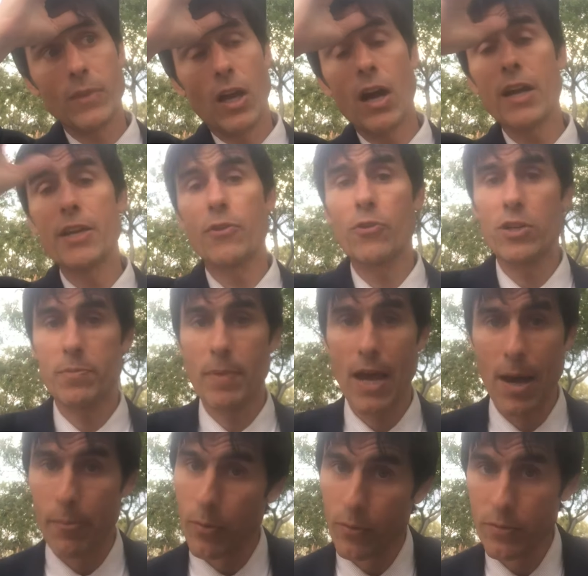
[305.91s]
Honeycrisp
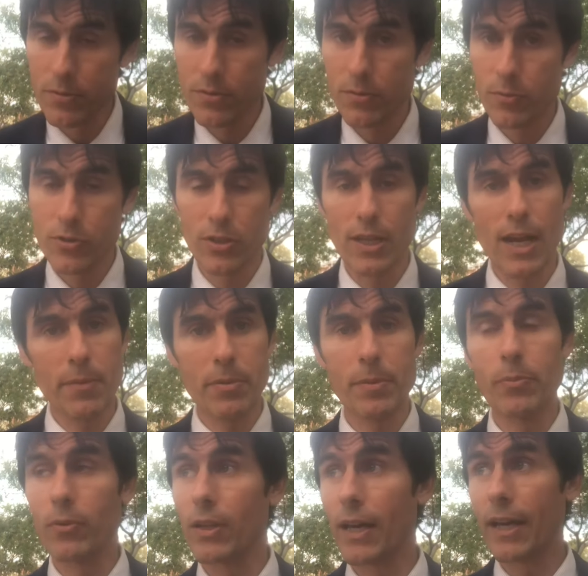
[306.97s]
apples, which a lot of
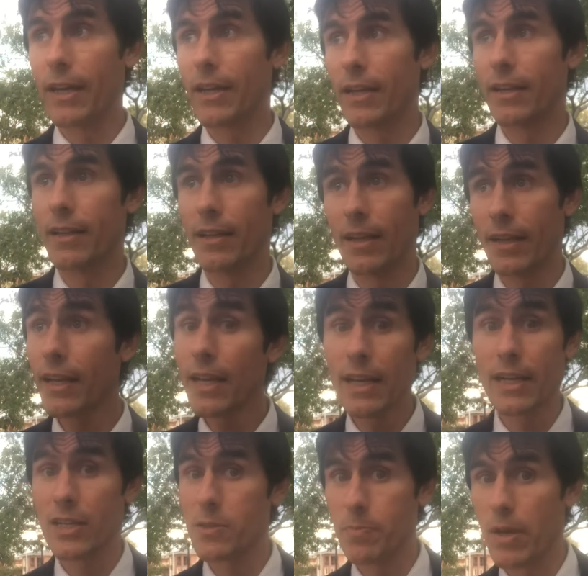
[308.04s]
people like, and it can
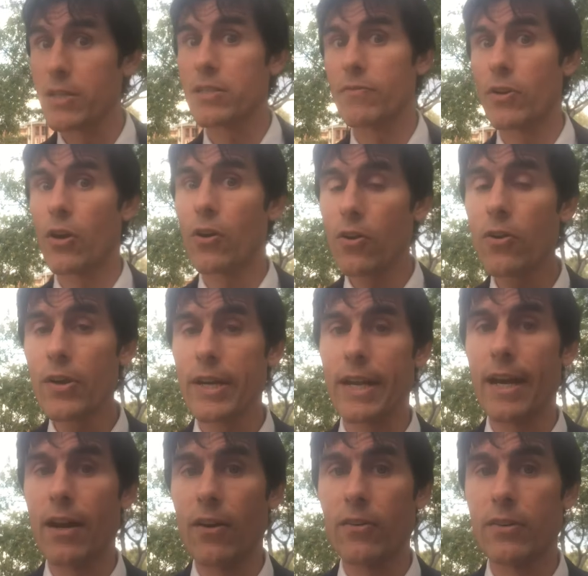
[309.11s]
get expensive in a hurry
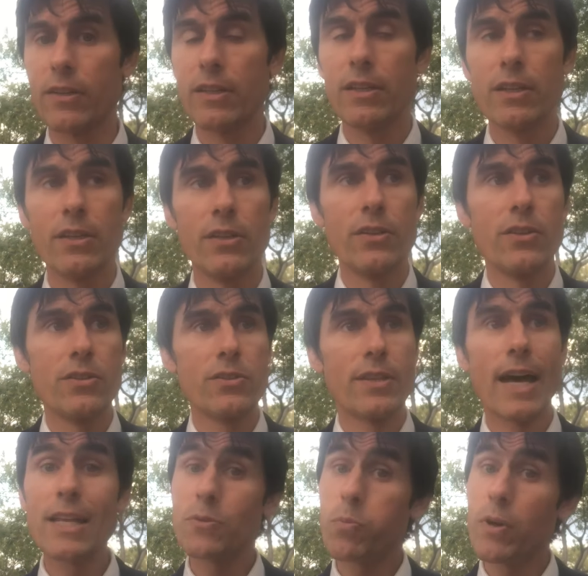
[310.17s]
now. So
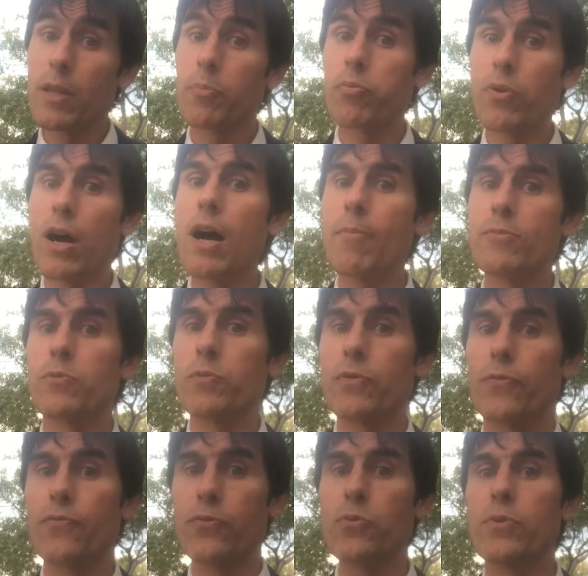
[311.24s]
that's one of the problems
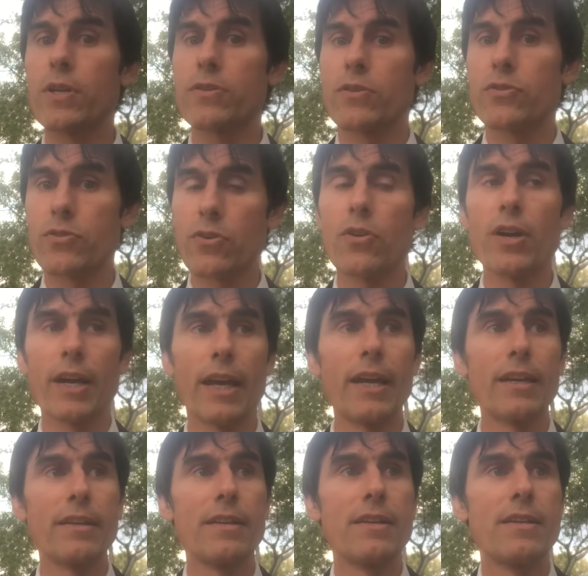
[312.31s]
with fruit as a surrogate.
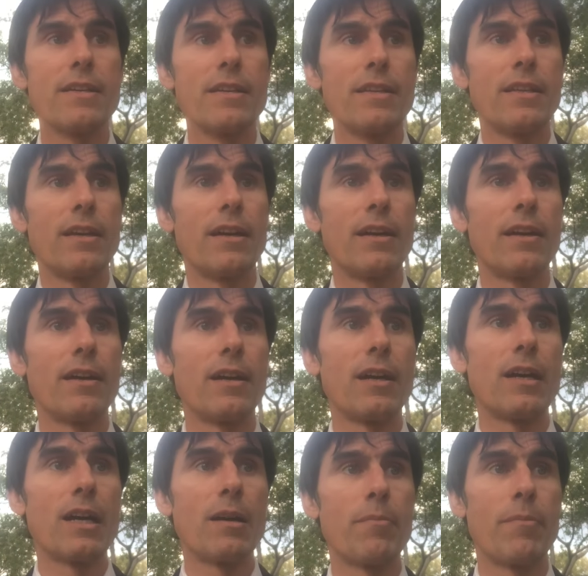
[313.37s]

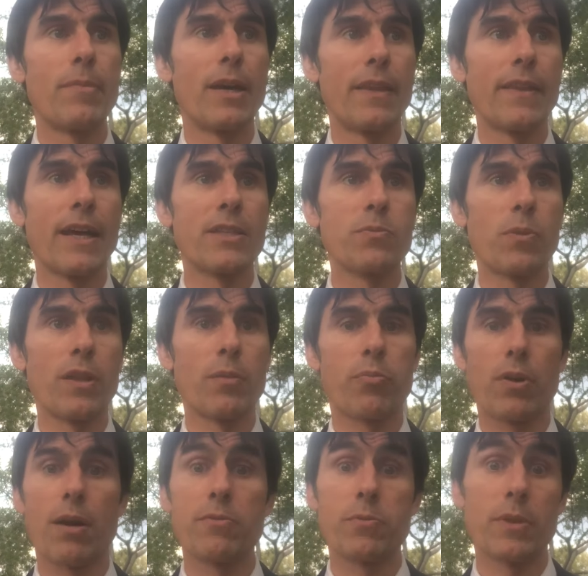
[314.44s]
And that's one of the
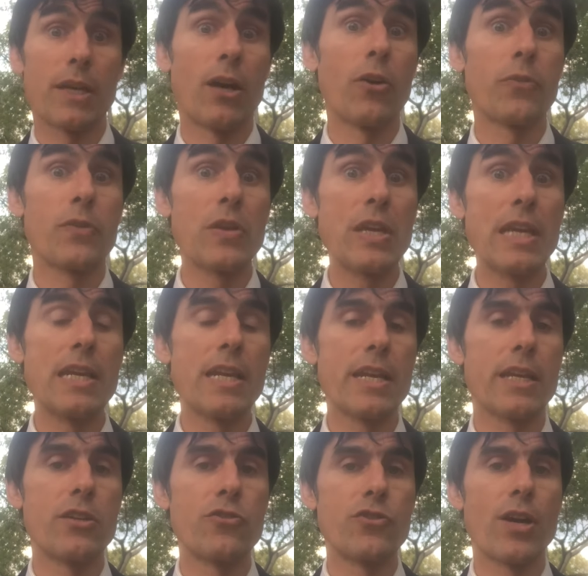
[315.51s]
problems with healthy
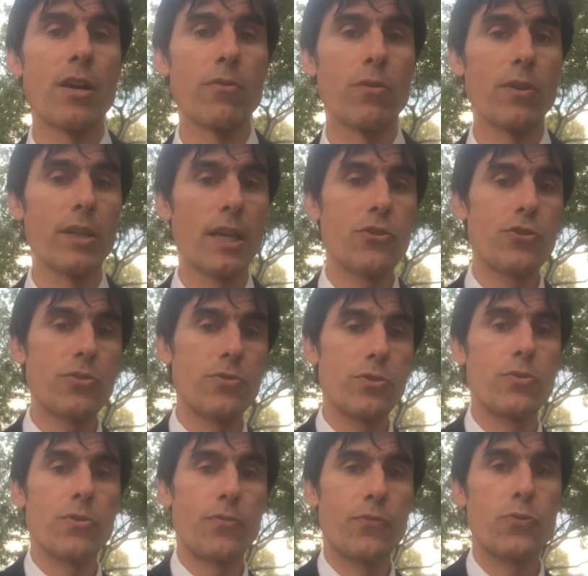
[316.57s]
eating in general. Unless you
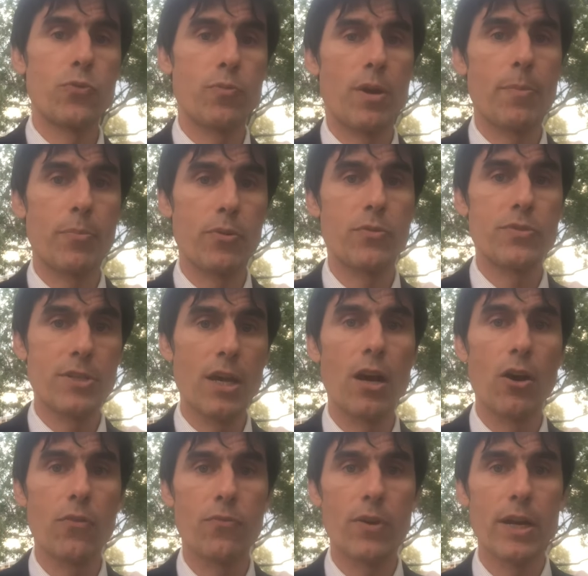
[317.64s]
do the food prep
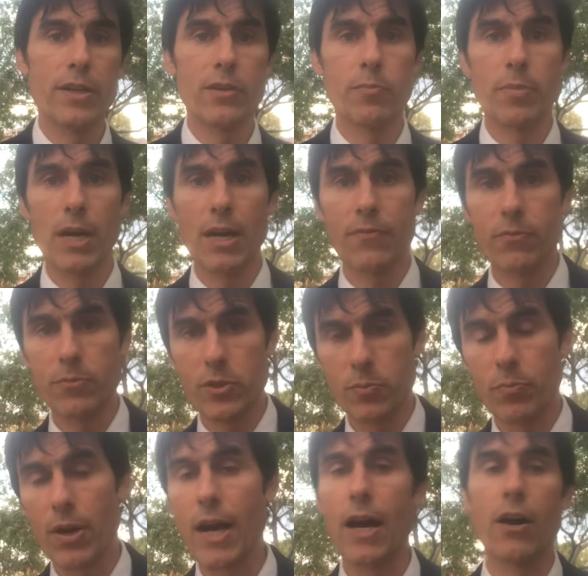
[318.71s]
yourself, right, and you buy from
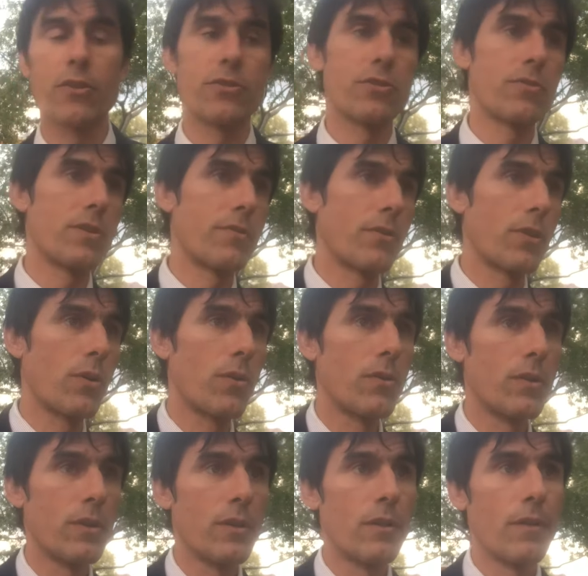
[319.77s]
Sprouts or even
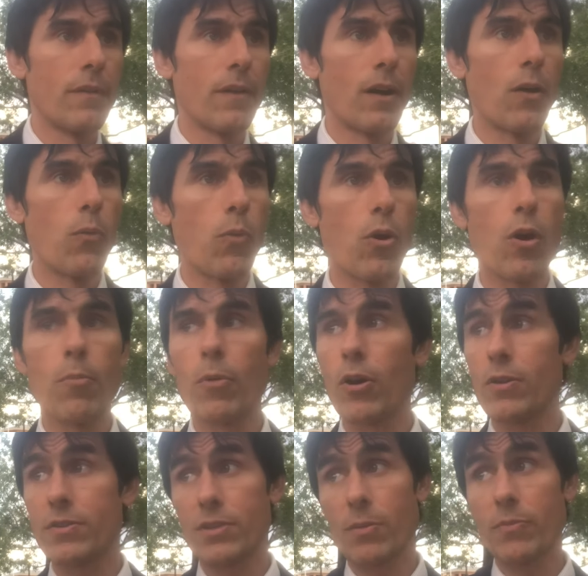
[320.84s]
a
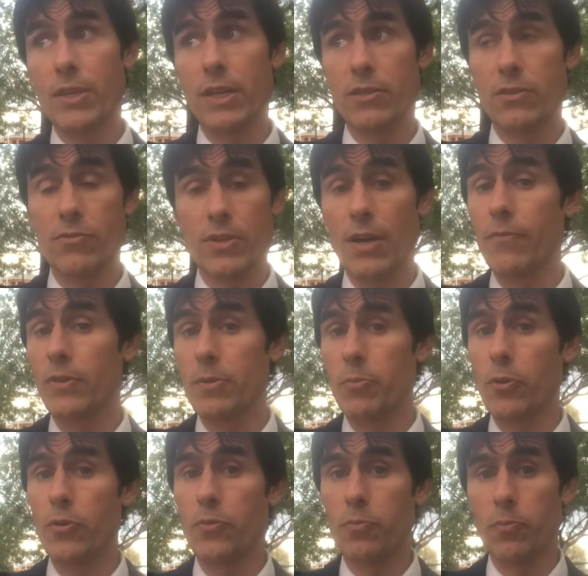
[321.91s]
Walmart, some things are
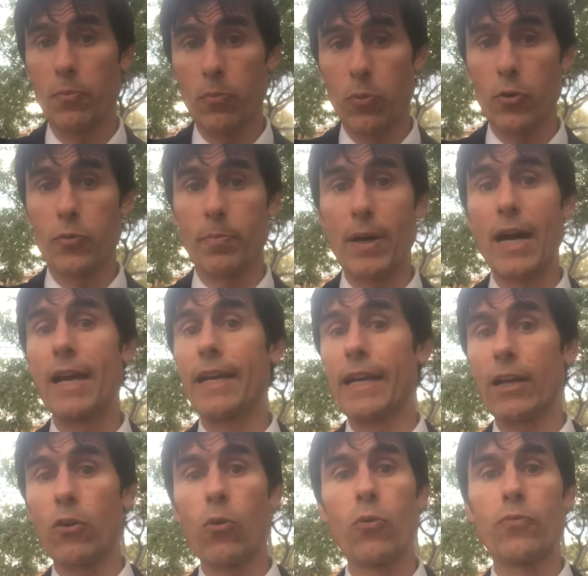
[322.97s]
definitely worth buying
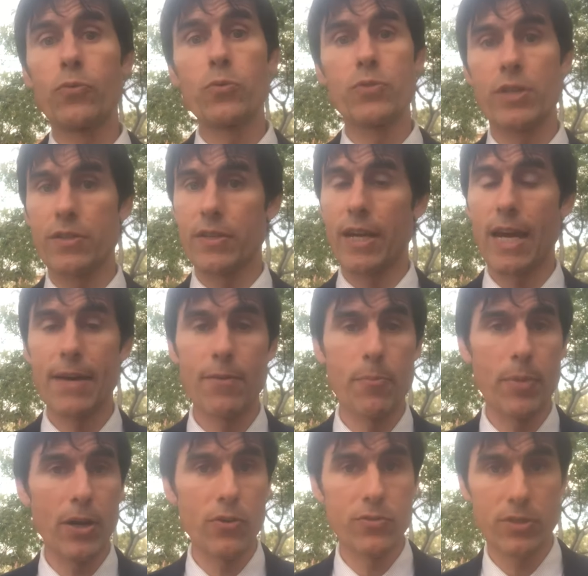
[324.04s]
at Whole Foods because they have a
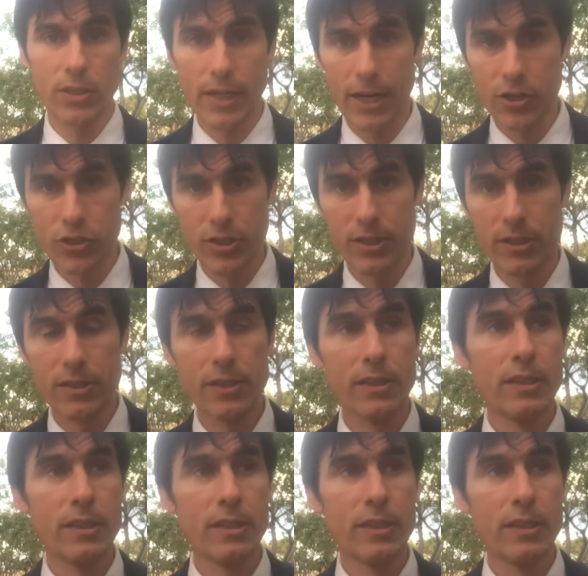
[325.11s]
better selection.